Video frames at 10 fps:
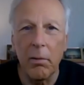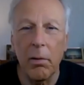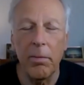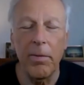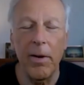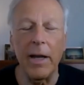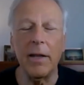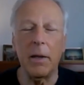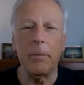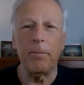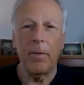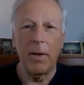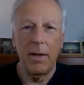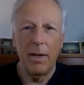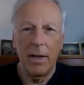Well, finally,
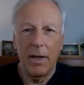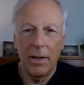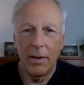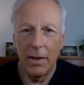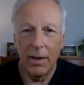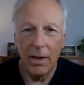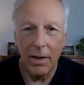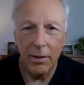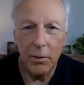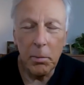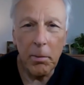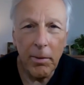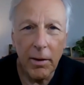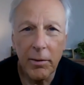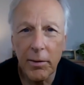the uh,
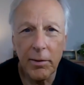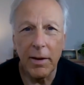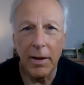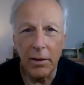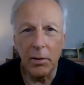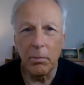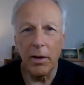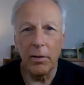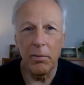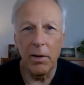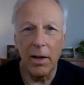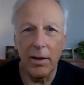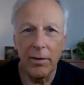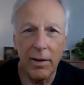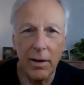supervisors of the enterprise
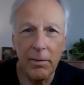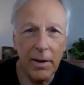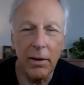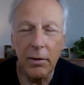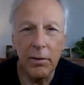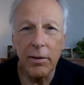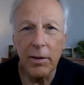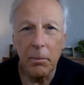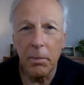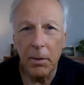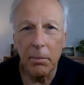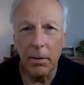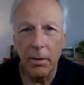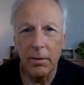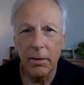realized that if they could just get
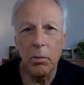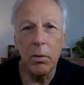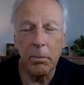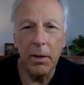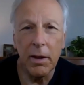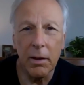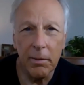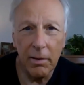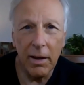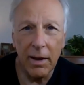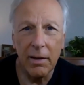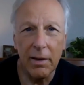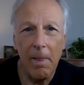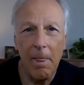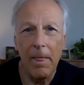people to quit being
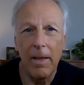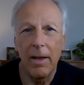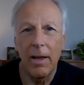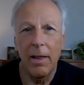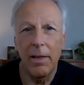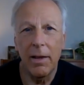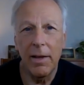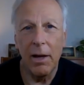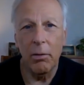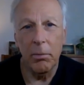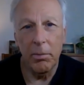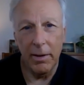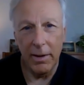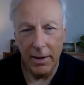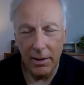afraid, then that would be
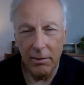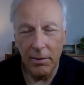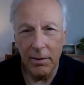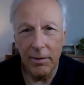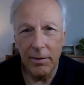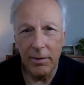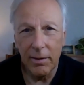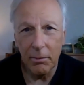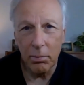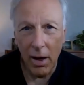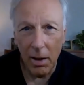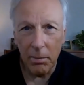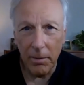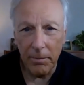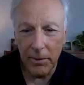the end of this
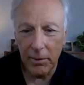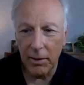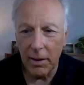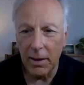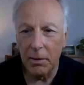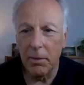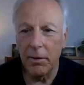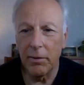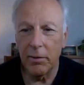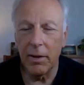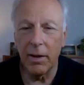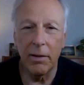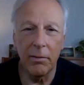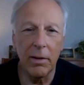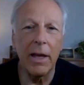problem. So they administered
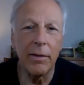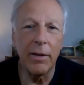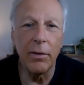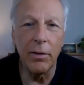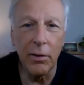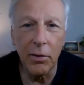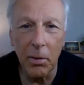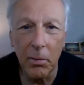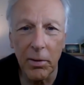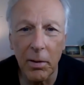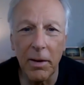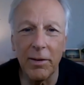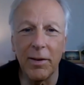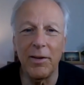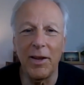a relaxation serum. So I'm not
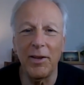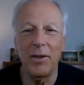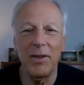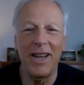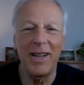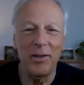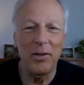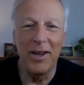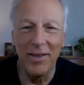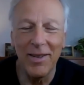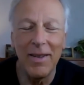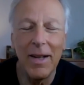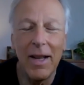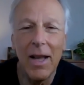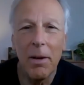suggesting to take drugs,
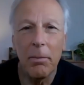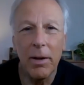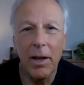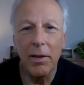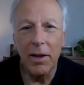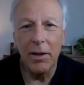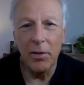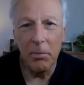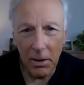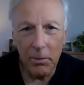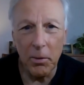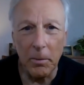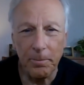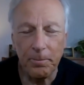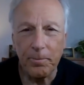but I think it's a
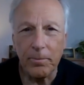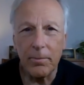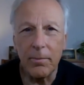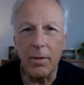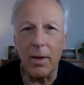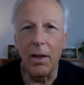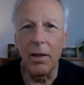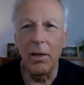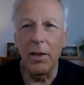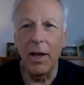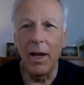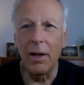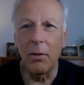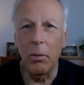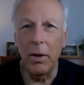metaphor
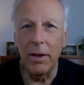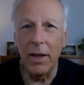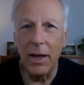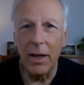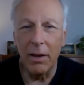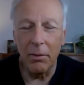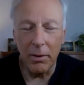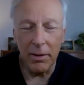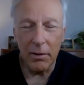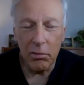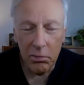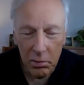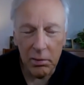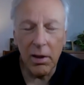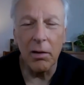that when they when the
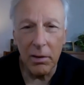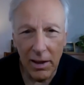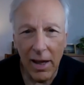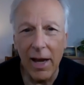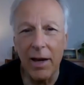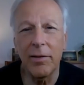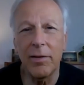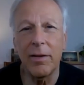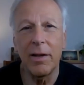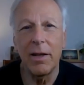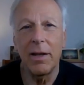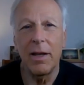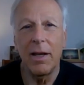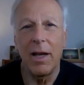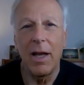crew got relaxed
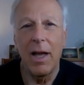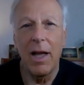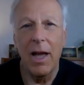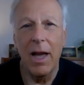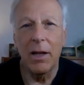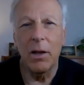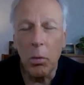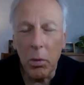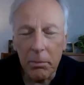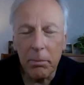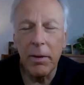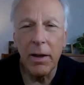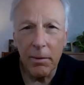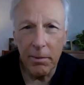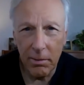and quit
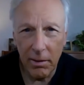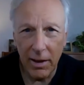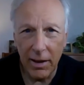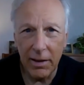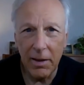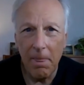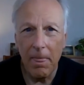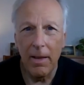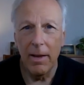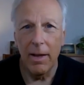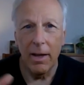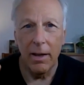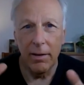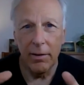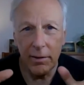being afraid,
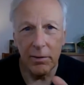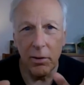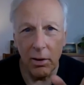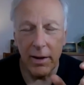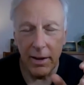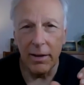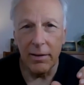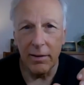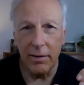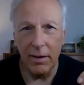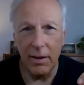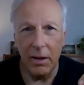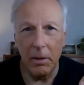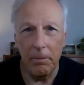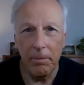this dark
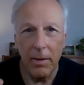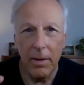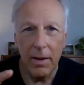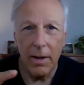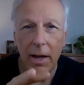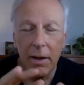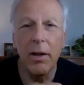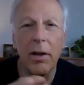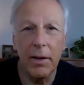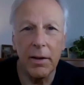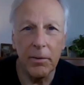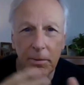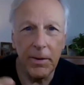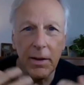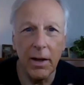entity had nothing to
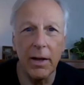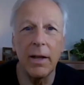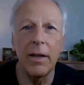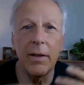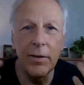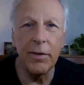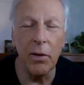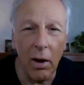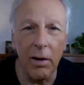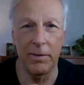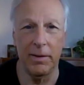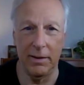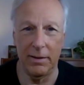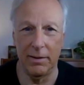feed on and it starved it.